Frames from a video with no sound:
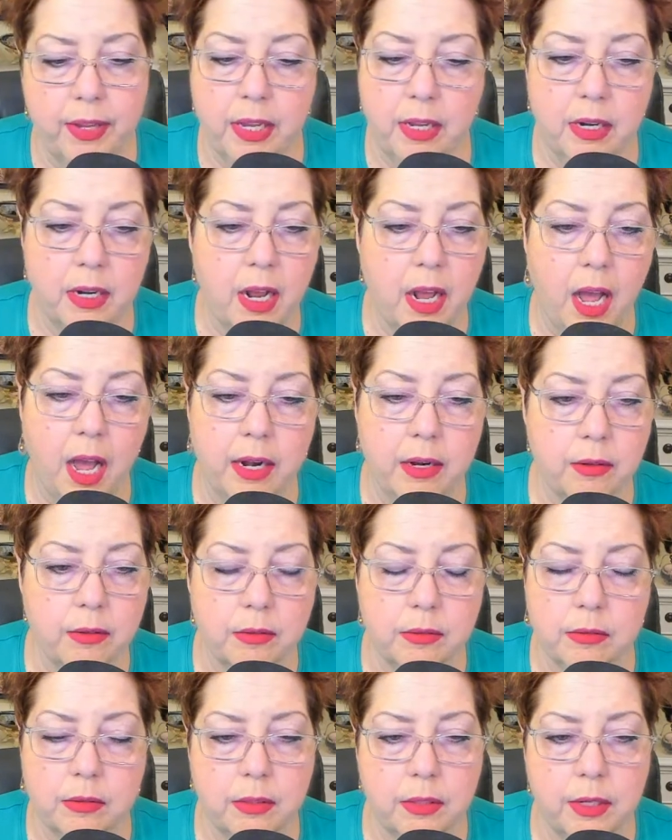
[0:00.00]
And I
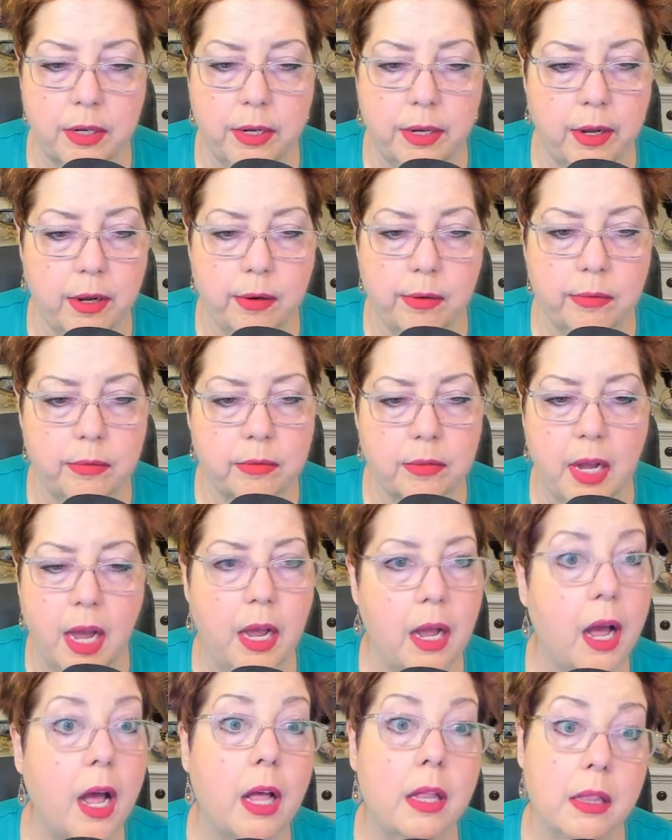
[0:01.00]
don't, you know,
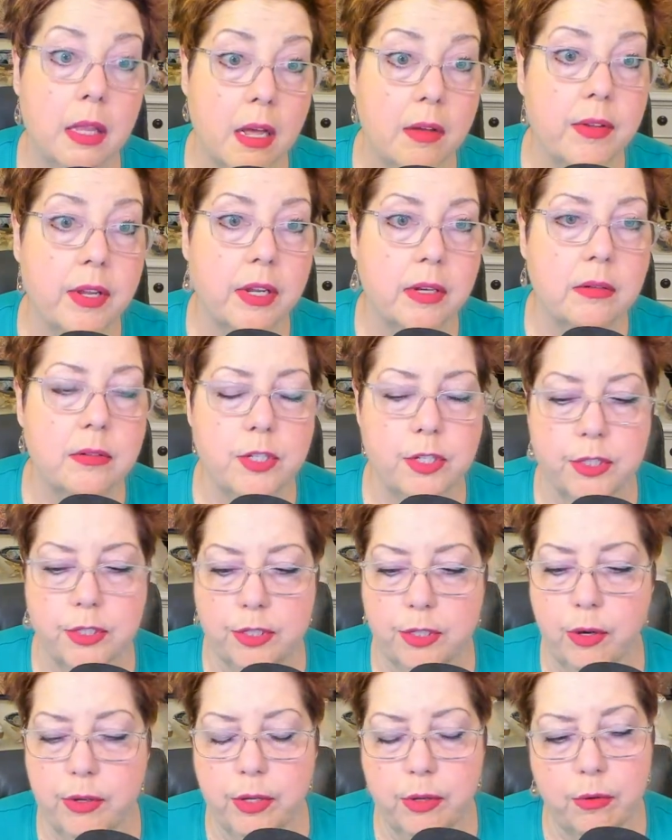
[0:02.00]
I love it, just
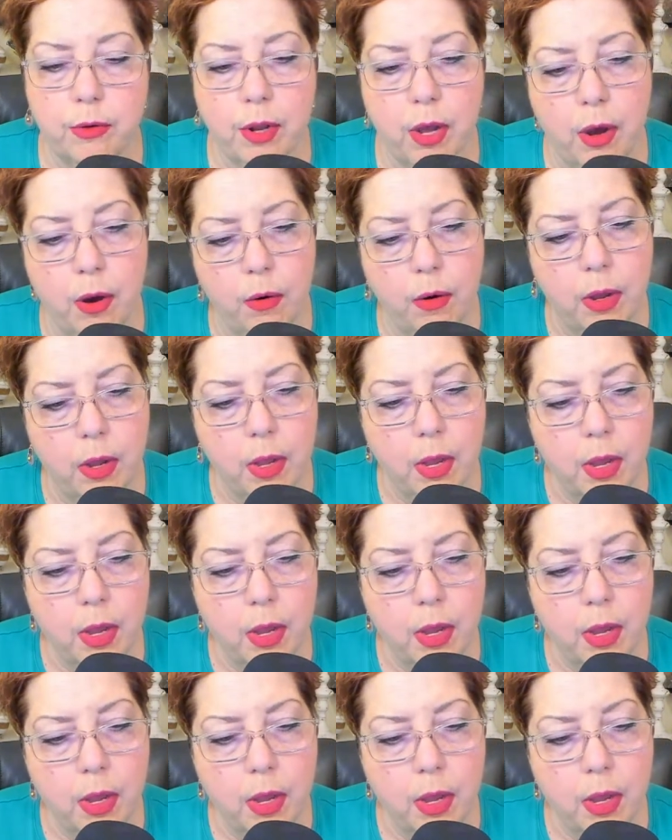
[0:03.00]
so you know.